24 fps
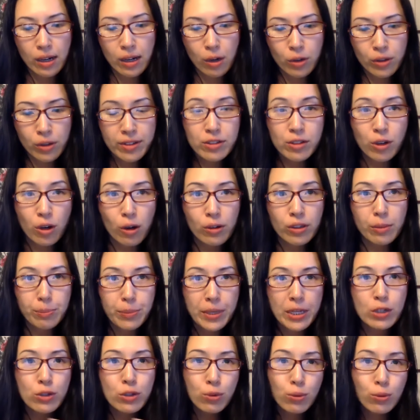these are all the
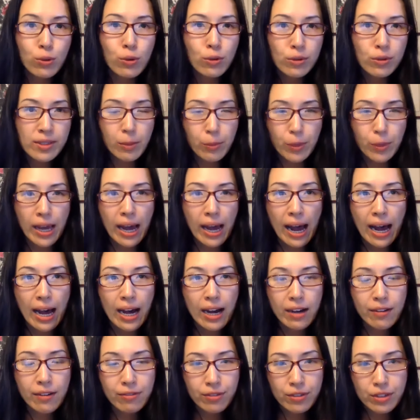big tools that we
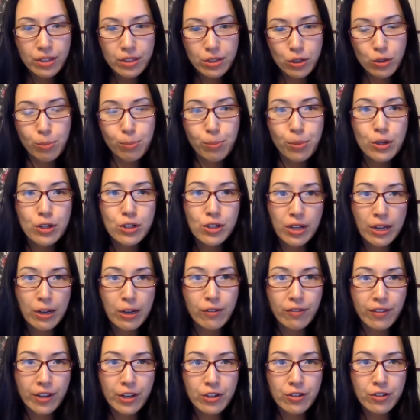have to push
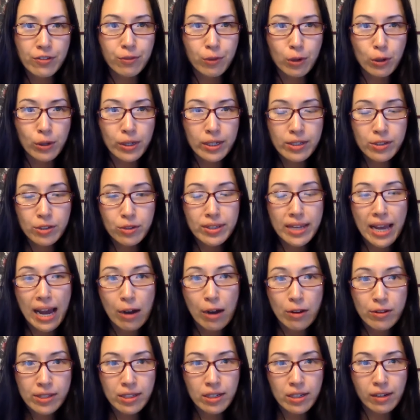innovation forward. So now
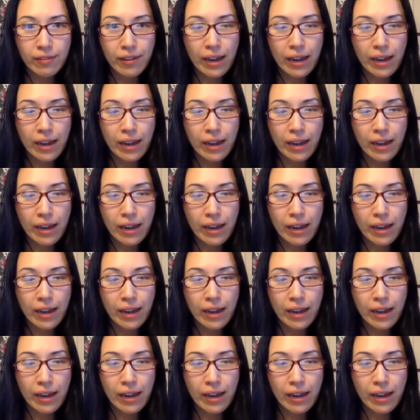instead of